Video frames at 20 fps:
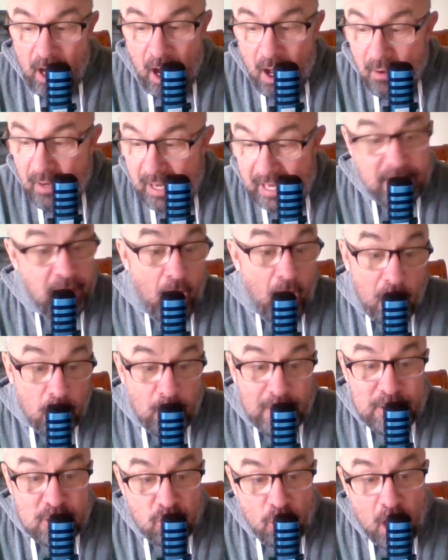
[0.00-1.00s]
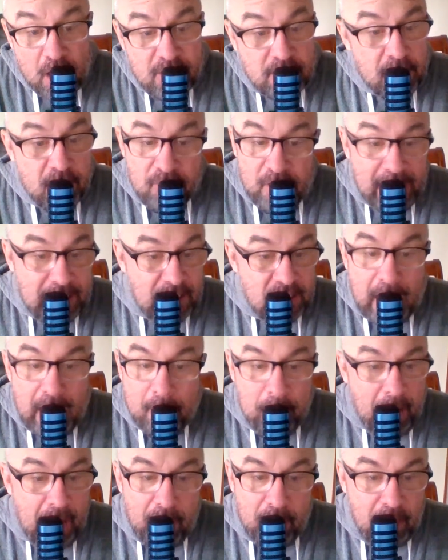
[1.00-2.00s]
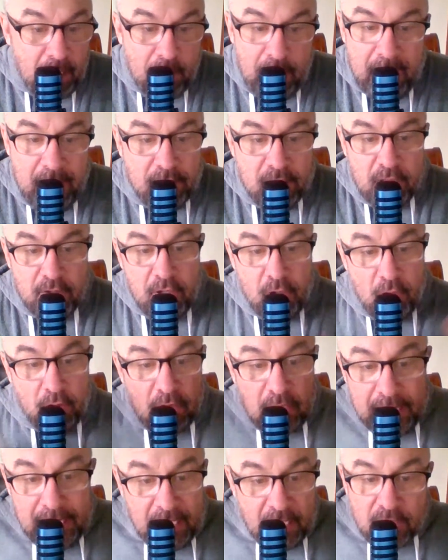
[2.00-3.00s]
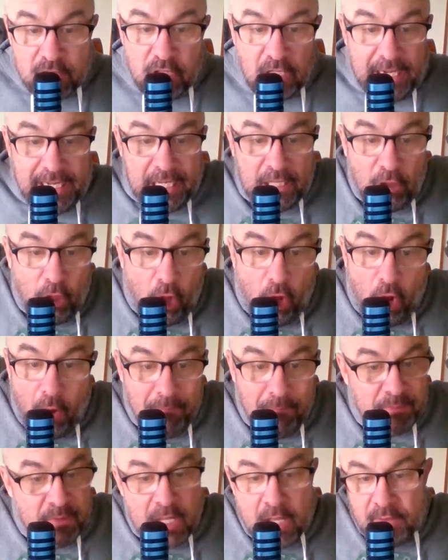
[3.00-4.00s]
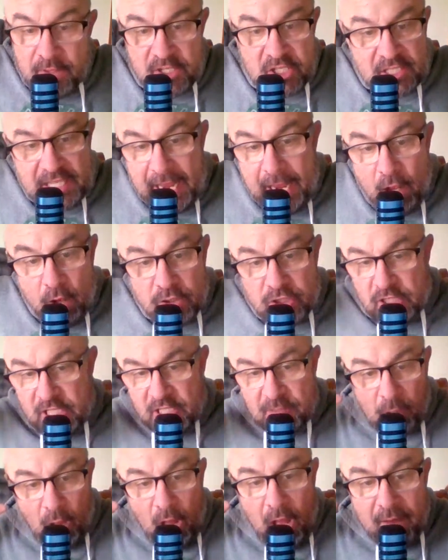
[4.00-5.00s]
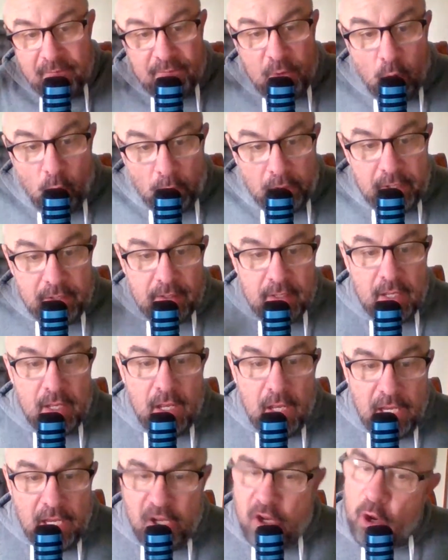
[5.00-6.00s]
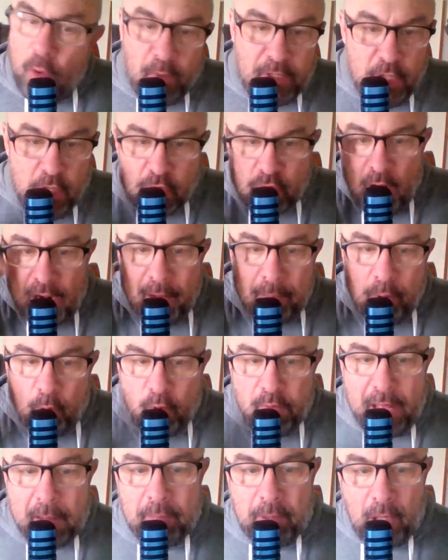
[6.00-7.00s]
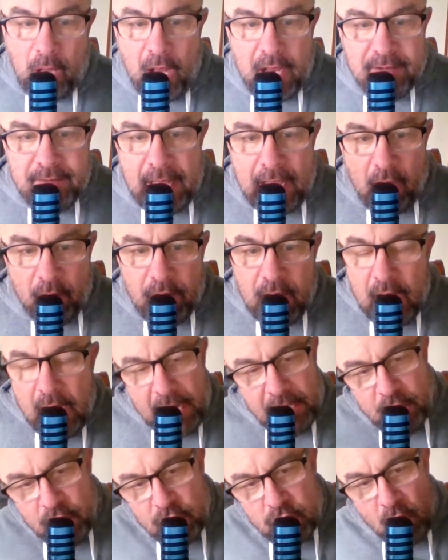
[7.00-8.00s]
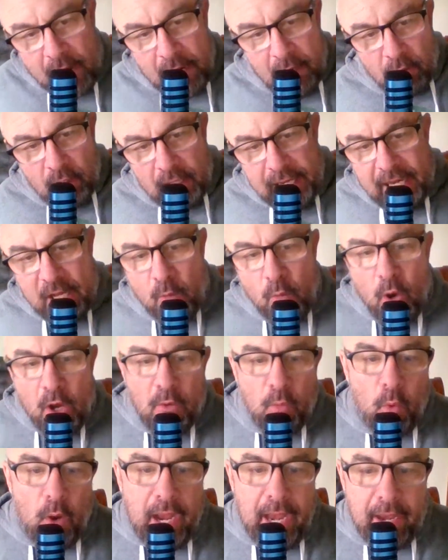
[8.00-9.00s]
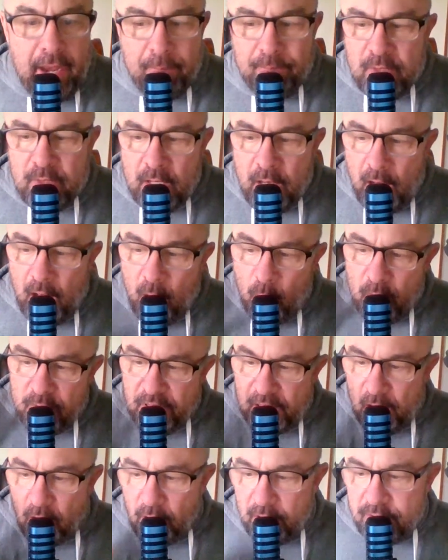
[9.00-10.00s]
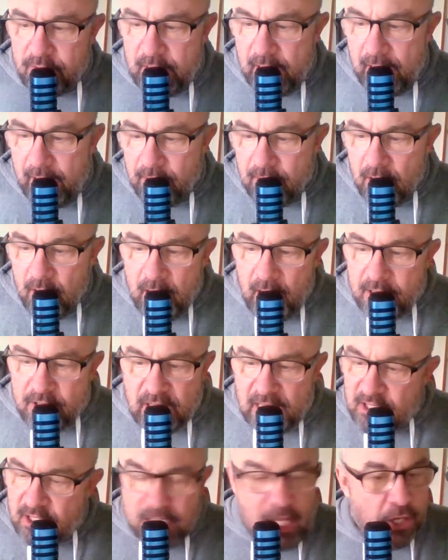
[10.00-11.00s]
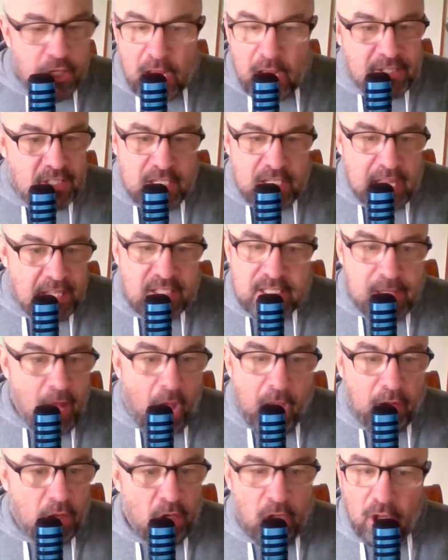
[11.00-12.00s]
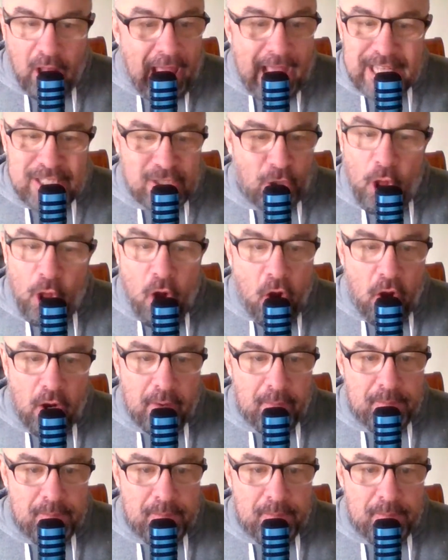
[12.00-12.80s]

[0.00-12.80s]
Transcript: in God we trust, and things that matter. Hey, lady law, the scales, she's blindfolded. When you try to pull that blind down and you try to lean it one way with ill intent, it's not going to last long.